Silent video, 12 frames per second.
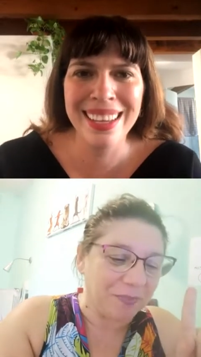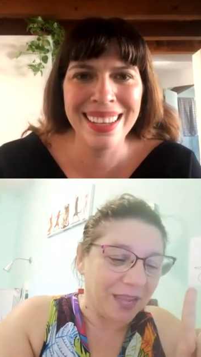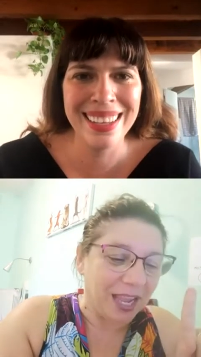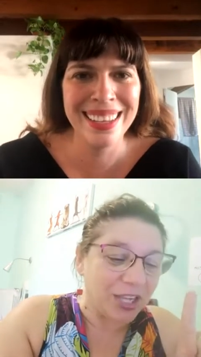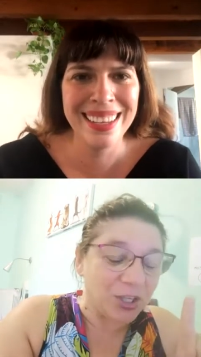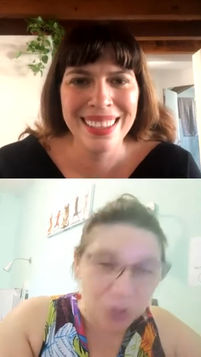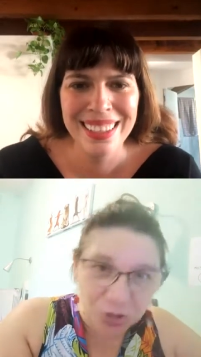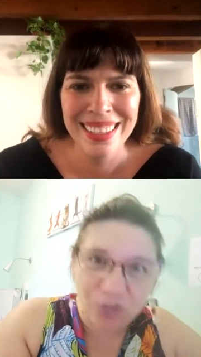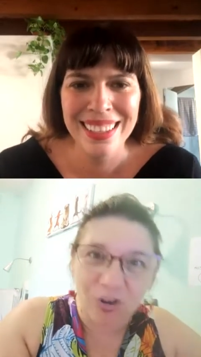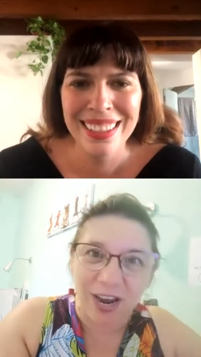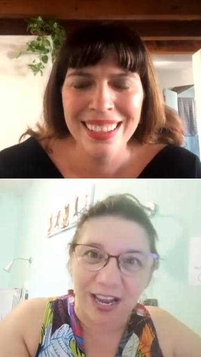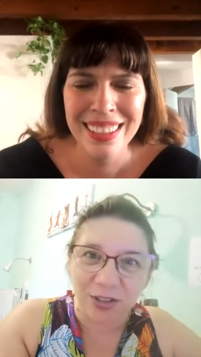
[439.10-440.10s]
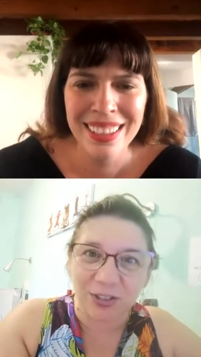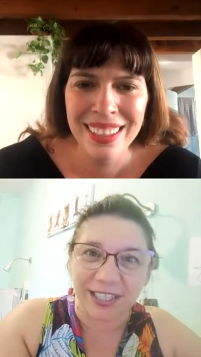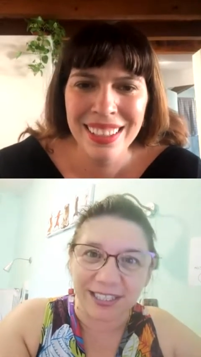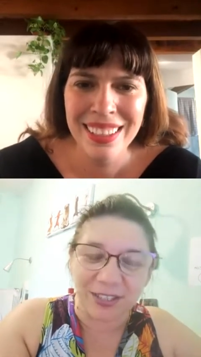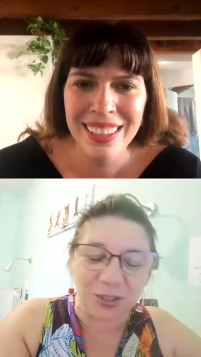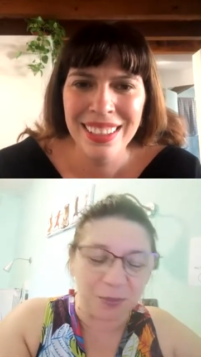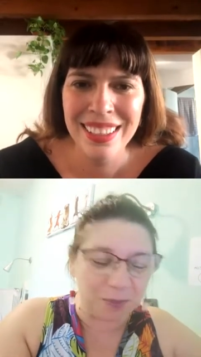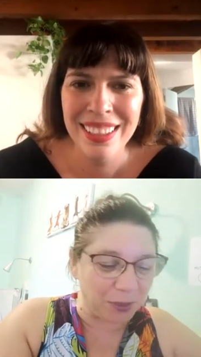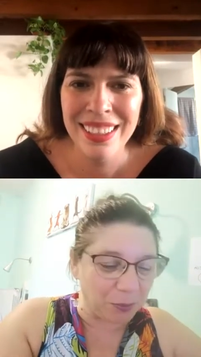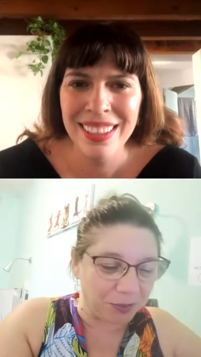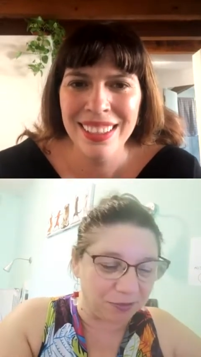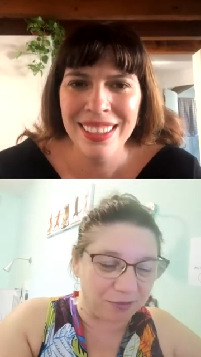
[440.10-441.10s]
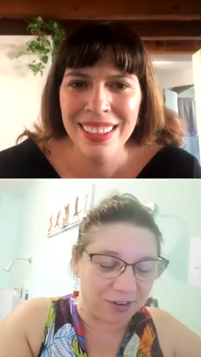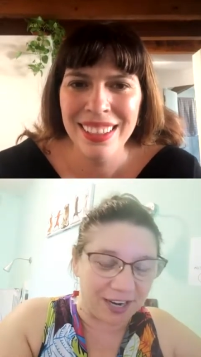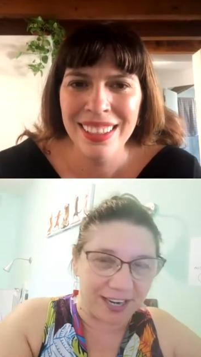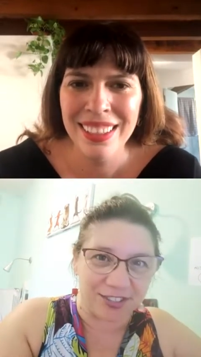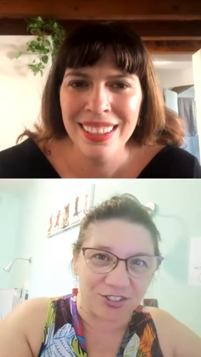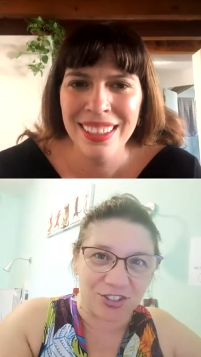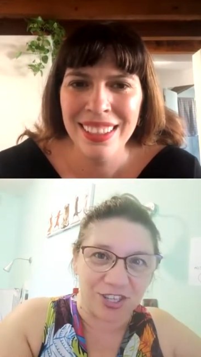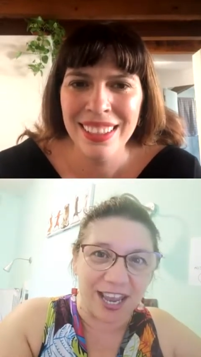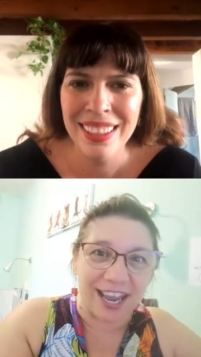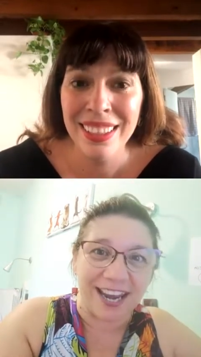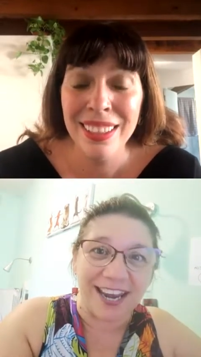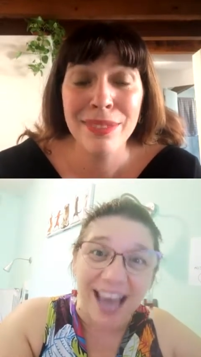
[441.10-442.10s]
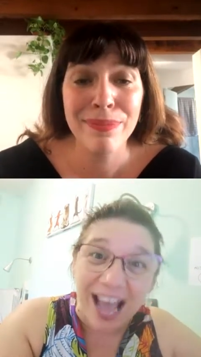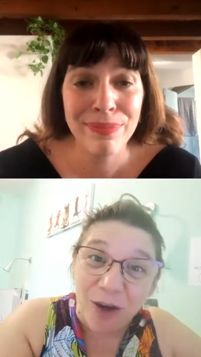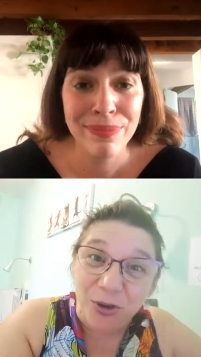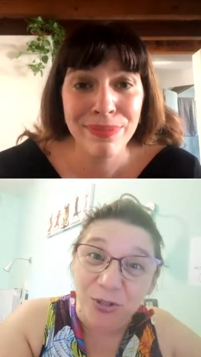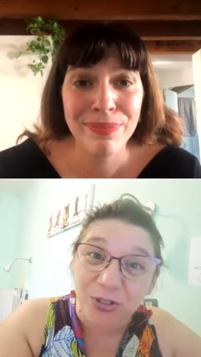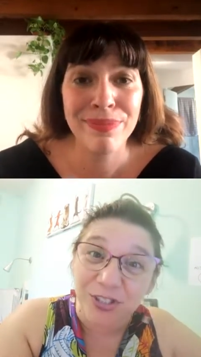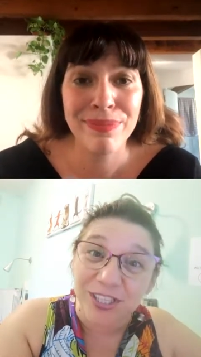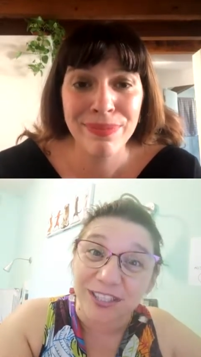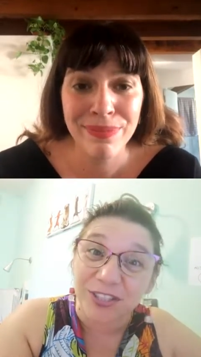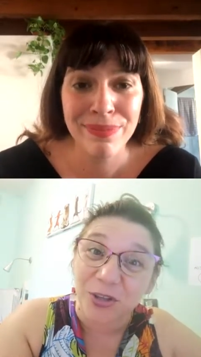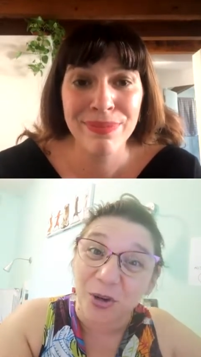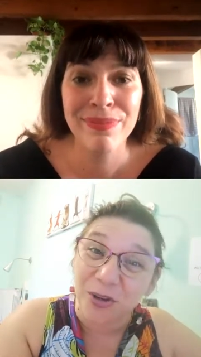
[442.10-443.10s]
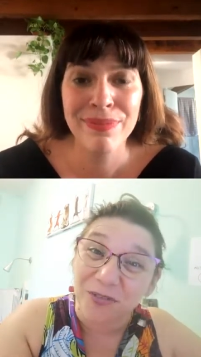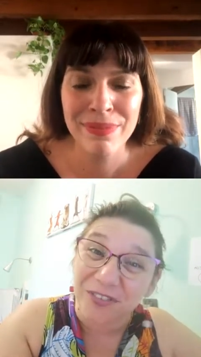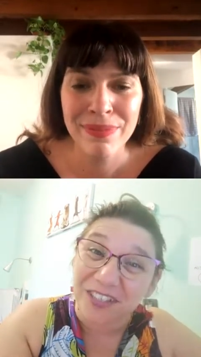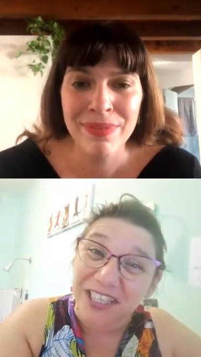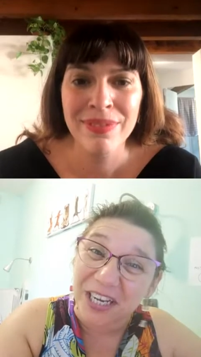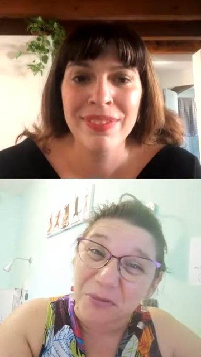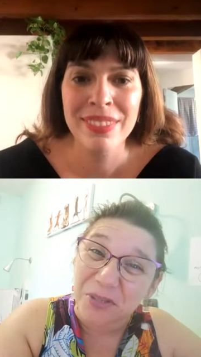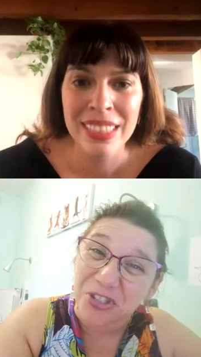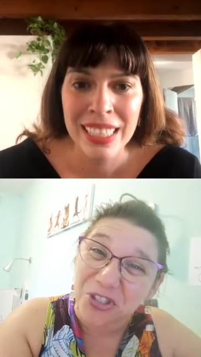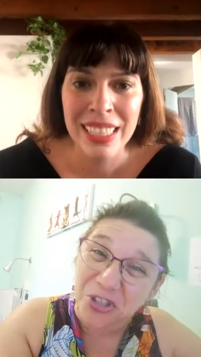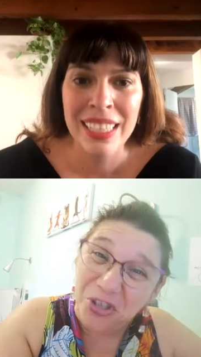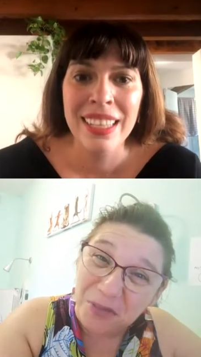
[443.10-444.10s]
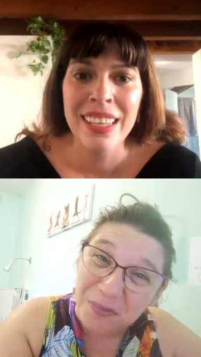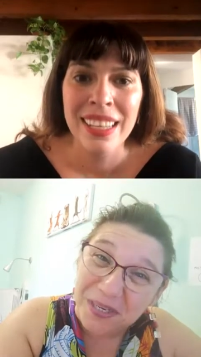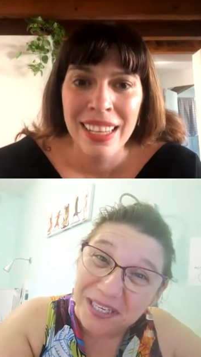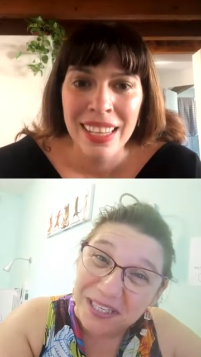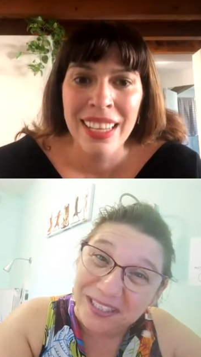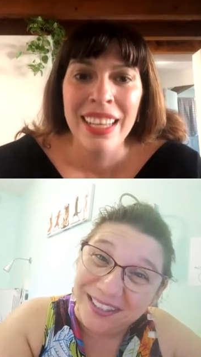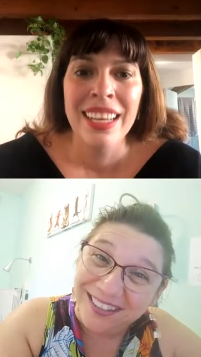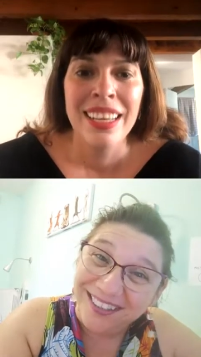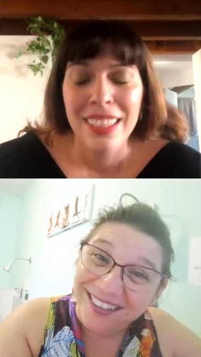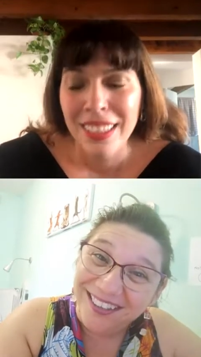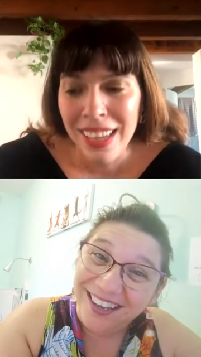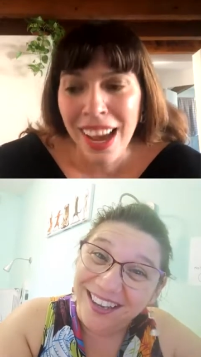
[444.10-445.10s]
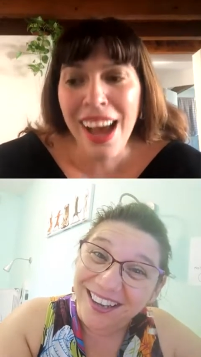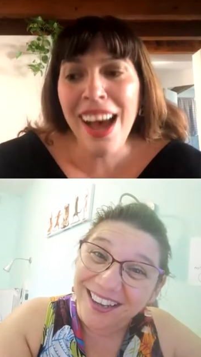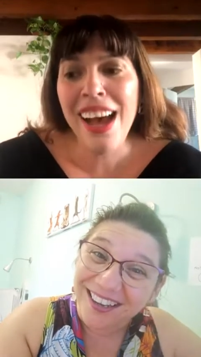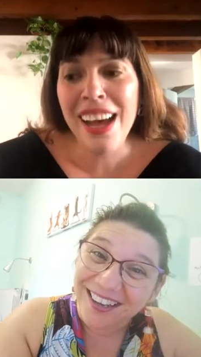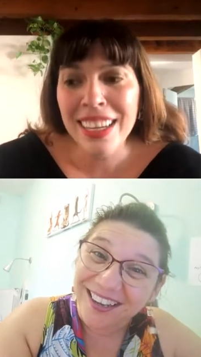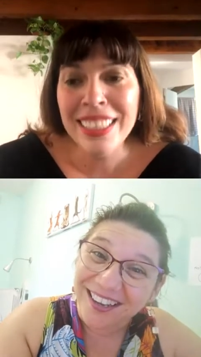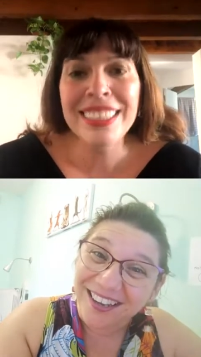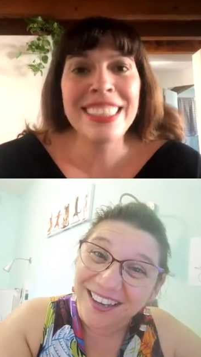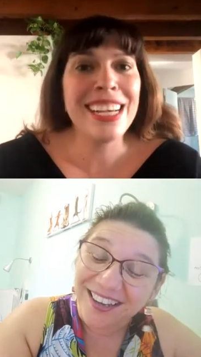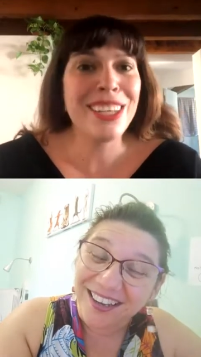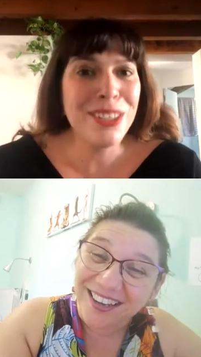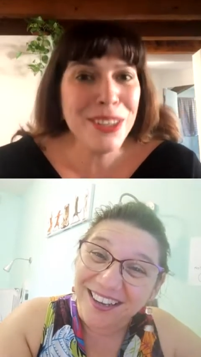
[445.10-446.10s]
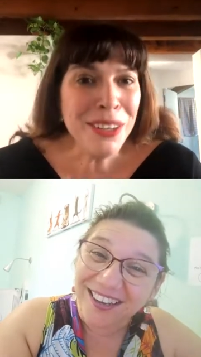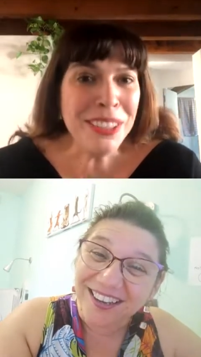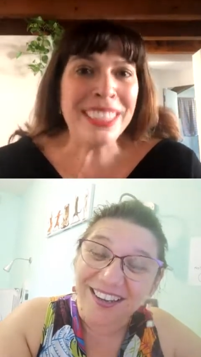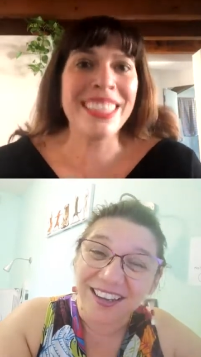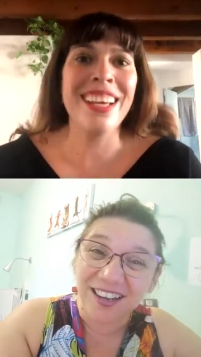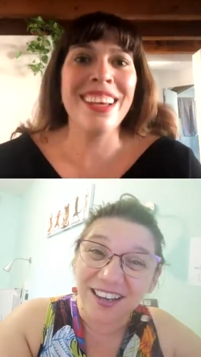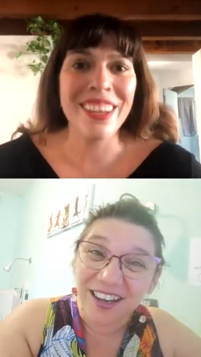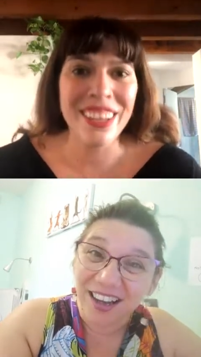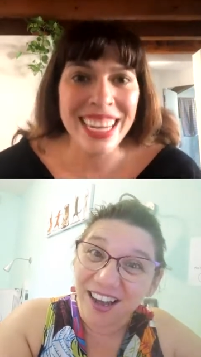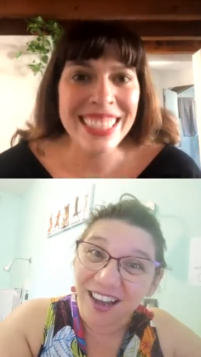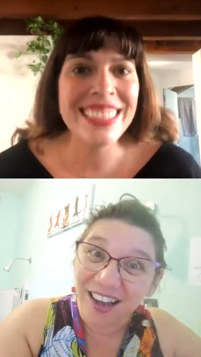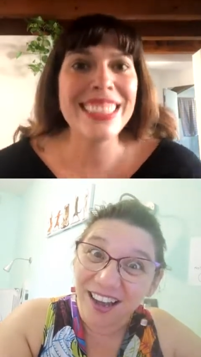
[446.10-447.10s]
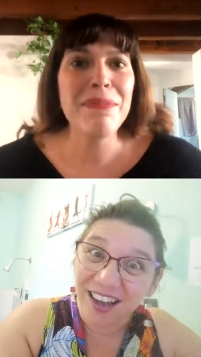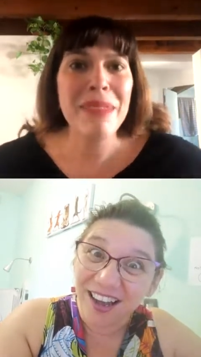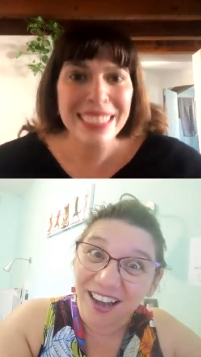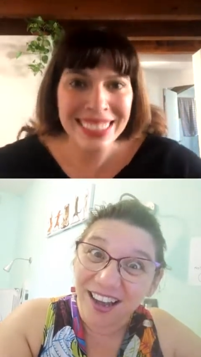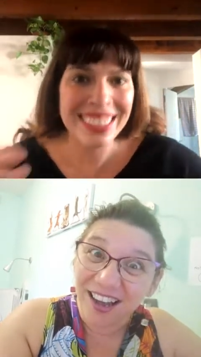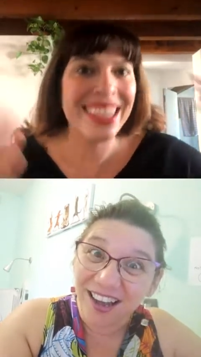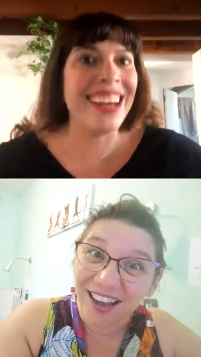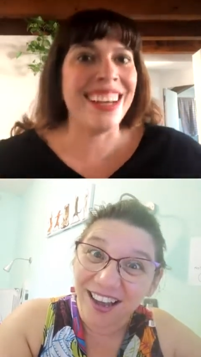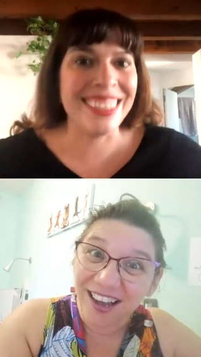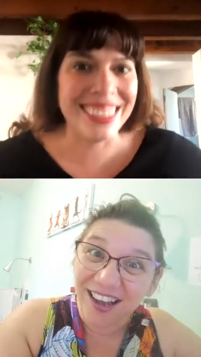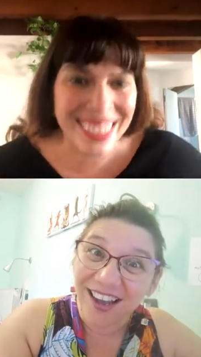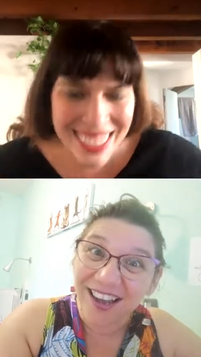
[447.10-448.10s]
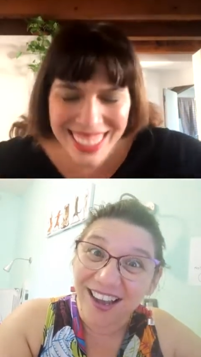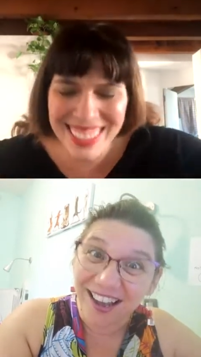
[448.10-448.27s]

Speaker 1: you struggled a little bit with french and now you're starting all over again with german
Speaker 2: yeah sehr gut grazie maintenant